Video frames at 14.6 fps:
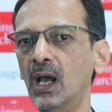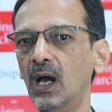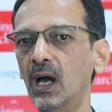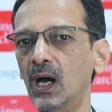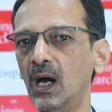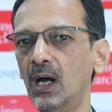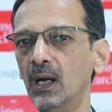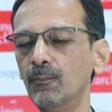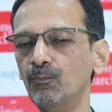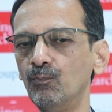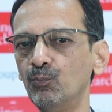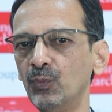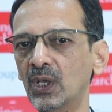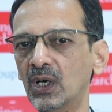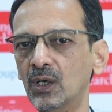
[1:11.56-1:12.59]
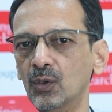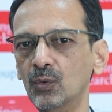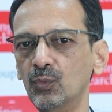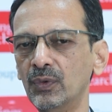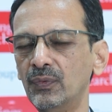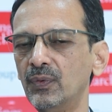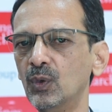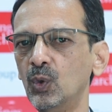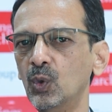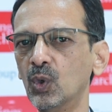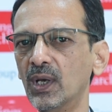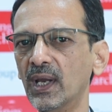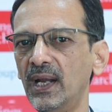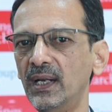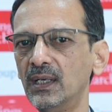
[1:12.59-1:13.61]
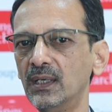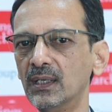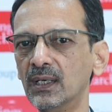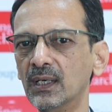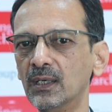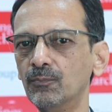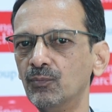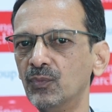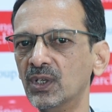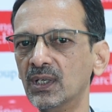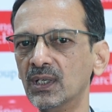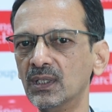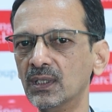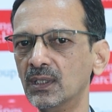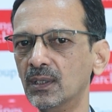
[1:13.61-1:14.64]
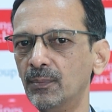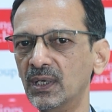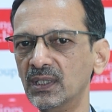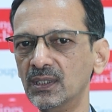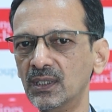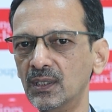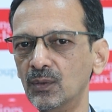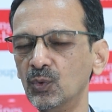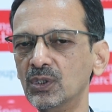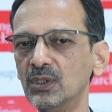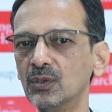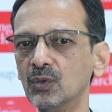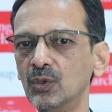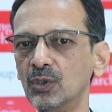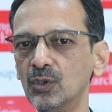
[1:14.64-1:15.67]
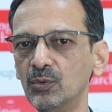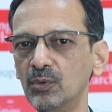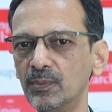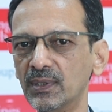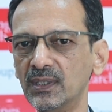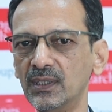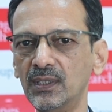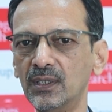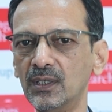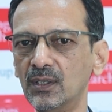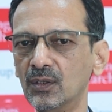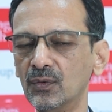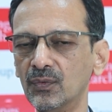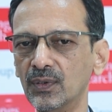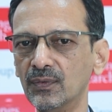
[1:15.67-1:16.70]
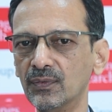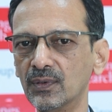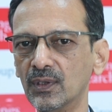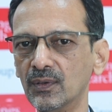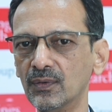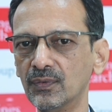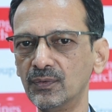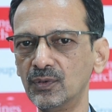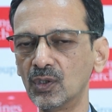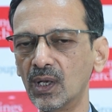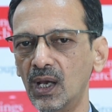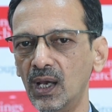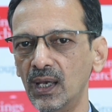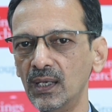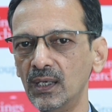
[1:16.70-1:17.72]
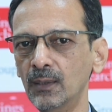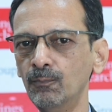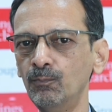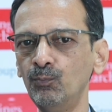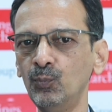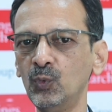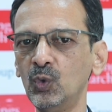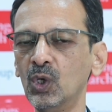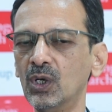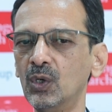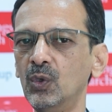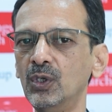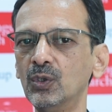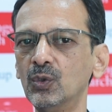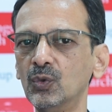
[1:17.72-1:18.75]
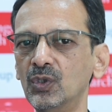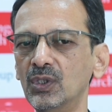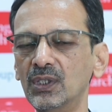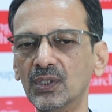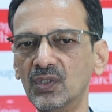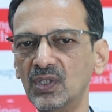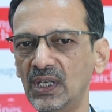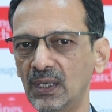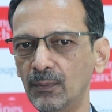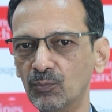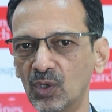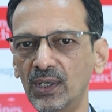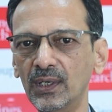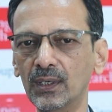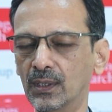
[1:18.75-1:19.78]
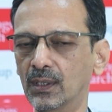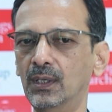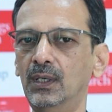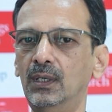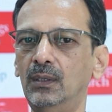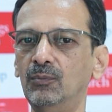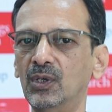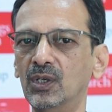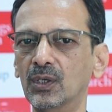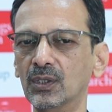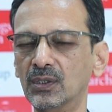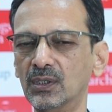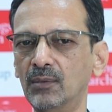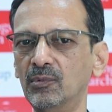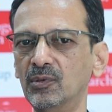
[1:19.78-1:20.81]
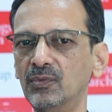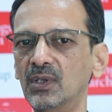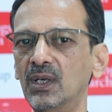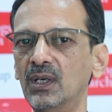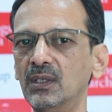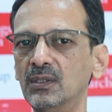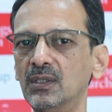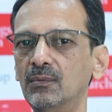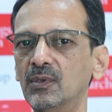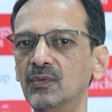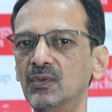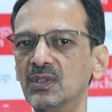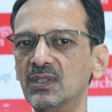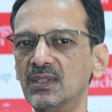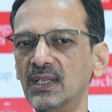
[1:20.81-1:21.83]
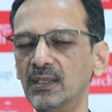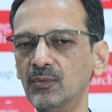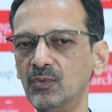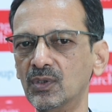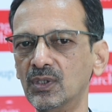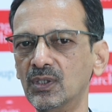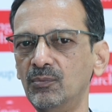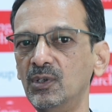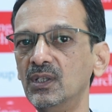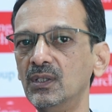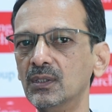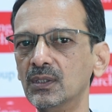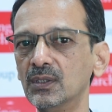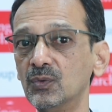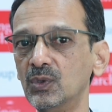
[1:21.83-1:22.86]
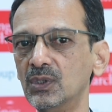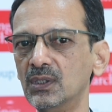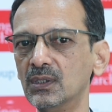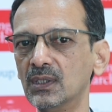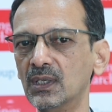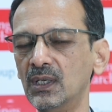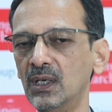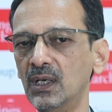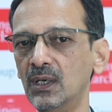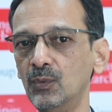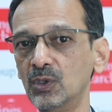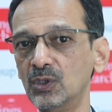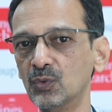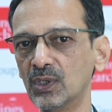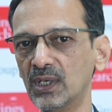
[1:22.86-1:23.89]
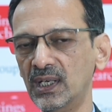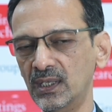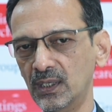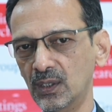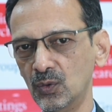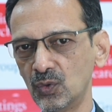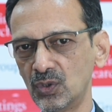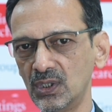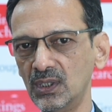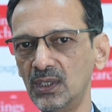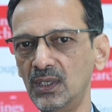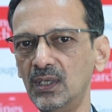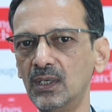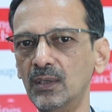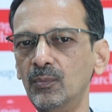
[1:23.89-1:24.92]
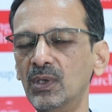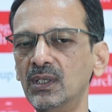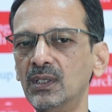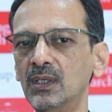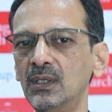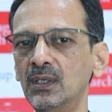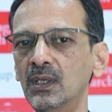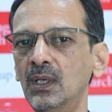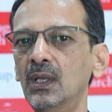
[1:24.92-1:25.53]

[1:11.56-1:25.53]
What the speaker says: Now, if you look at the budget which is going to be presented on 5th of July, you are going to see the same thing. Because some of the steps or the measures which were announced in the interim budget,